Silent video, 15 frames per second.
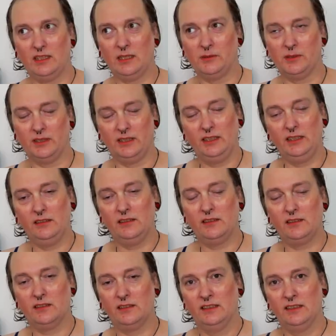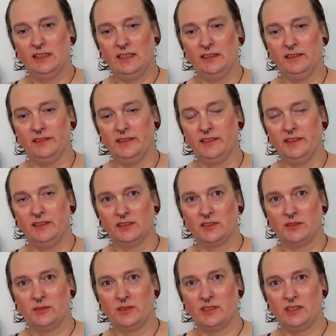our needs and
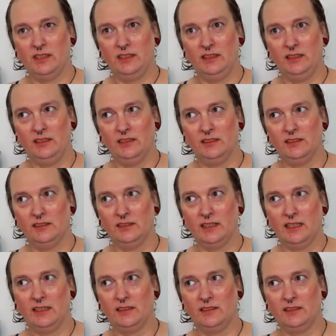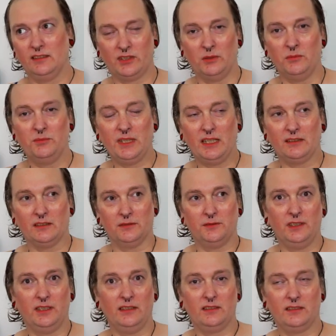to see that some part of
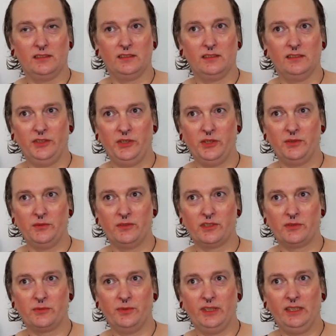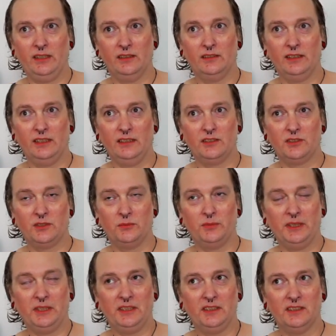this huge tree need to
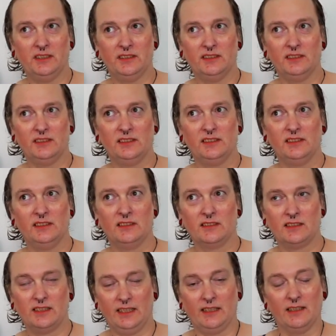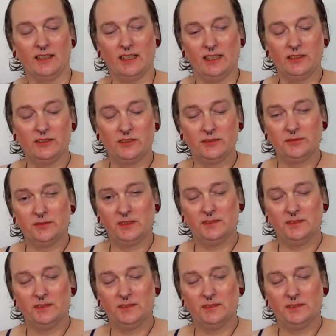be taken care of